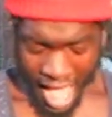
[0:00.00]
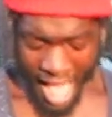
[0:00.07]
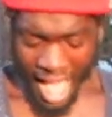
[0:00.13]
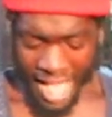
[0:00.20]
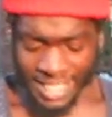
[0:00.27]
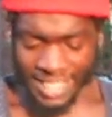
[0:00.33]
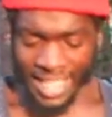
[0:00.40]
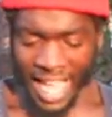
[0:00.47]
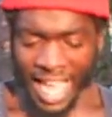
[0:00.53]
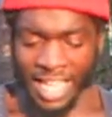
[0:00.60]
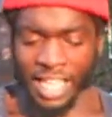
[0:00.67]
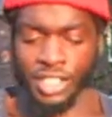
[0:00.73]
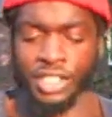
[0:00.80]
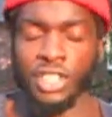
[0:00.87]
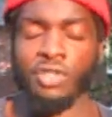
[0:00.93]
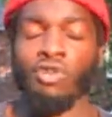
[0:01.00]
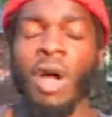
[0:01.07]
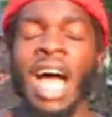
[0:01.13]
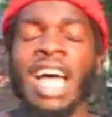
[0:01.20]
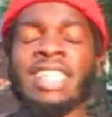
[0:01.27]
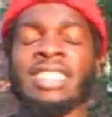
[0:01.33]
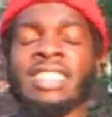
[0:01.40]
as the energy
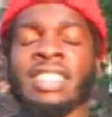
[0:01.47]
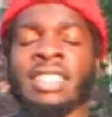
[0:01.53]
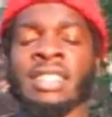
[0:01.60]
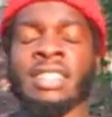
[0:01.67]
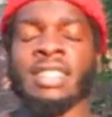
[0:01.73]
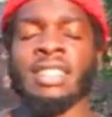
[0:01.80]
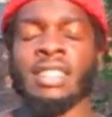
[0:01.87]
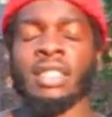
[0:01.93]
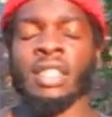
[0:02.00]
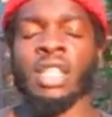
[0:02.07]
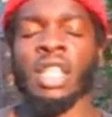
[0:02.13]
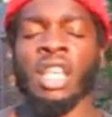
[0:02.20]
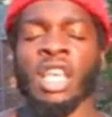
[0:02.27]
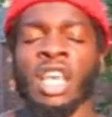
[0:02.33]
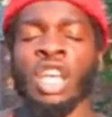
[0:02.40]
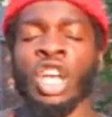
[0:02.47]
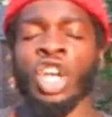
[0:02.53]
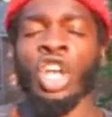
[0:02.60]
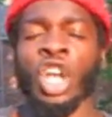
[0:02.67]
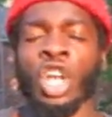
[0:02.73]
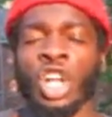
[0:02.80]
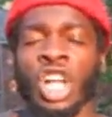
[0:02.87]
rises,
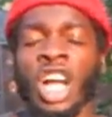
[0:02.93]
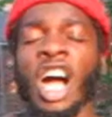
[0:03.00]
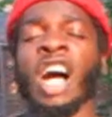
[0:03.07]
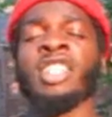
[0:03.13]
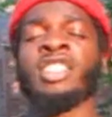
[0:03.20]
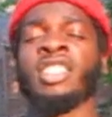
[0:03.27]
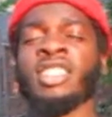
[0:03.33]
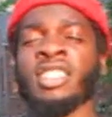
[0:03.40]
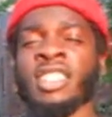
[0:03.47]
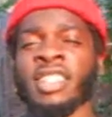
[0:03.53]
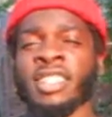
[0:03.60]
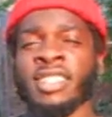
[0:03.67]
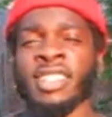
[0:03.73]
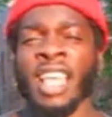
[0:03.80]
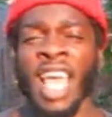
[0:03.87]
consciousness